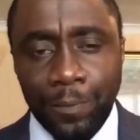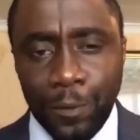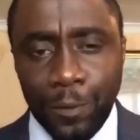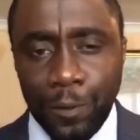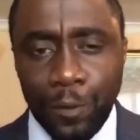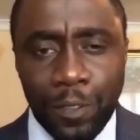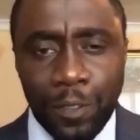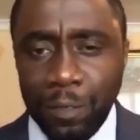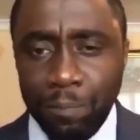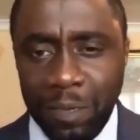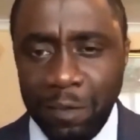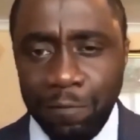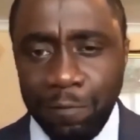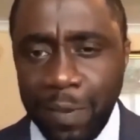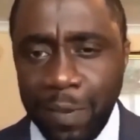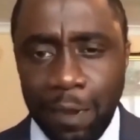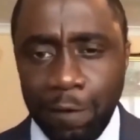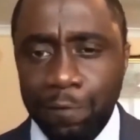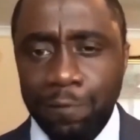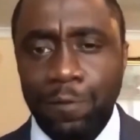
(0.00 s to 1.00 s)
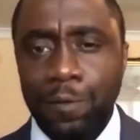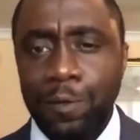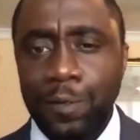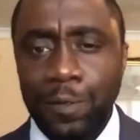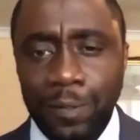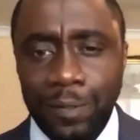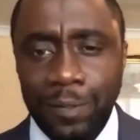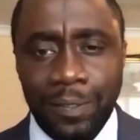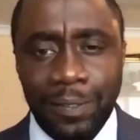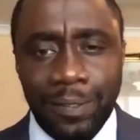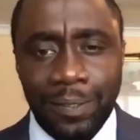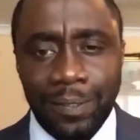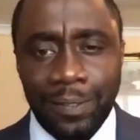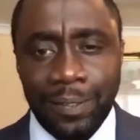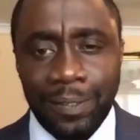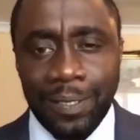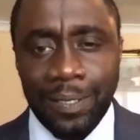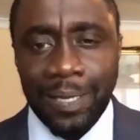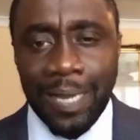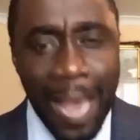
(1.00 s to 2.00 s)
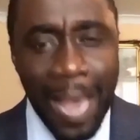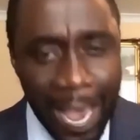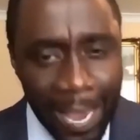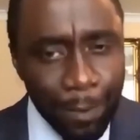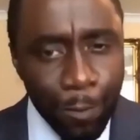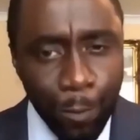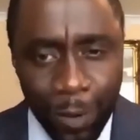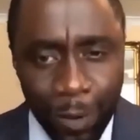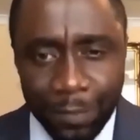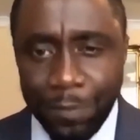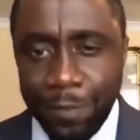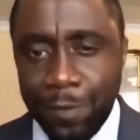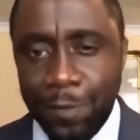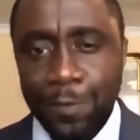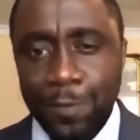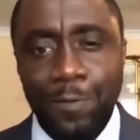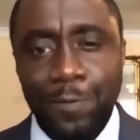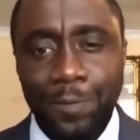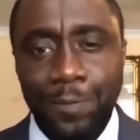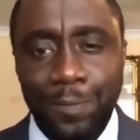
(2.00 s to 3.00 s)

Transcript: do not be fearful. I am with you.